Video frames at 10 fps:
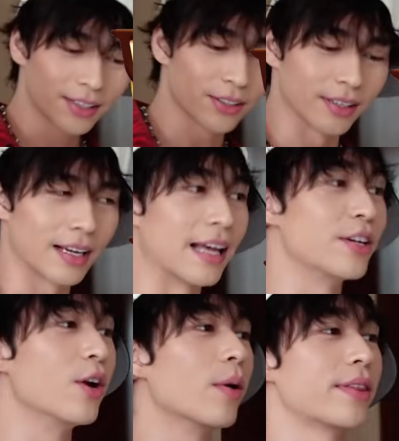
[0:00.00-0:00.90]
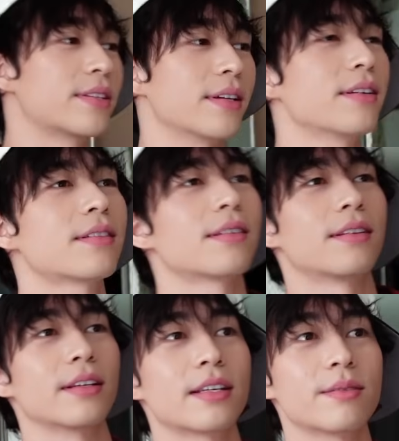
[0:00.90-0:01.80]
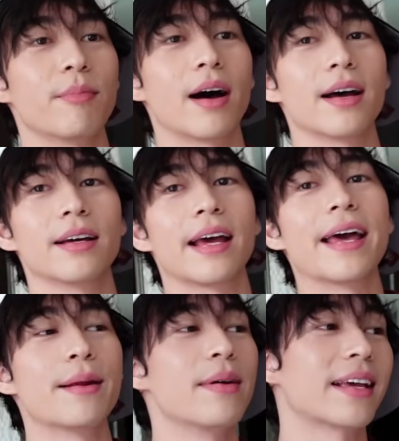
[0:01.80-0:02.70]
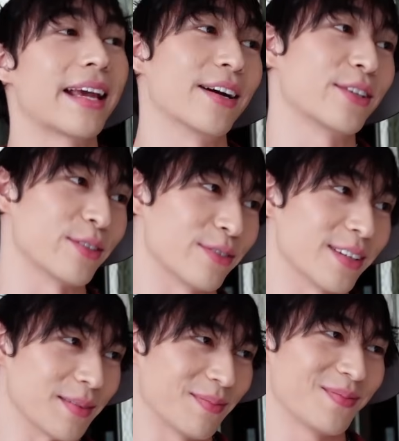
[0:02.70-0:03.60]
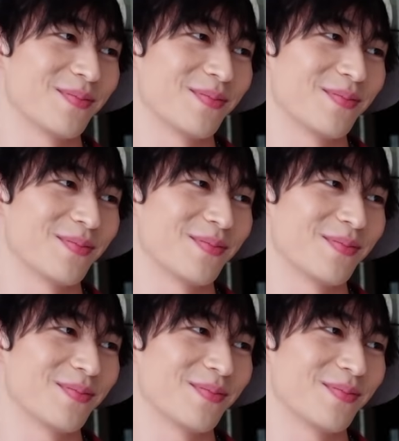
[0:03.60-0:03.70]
Actually, and you know what this is? This is my anime character fit.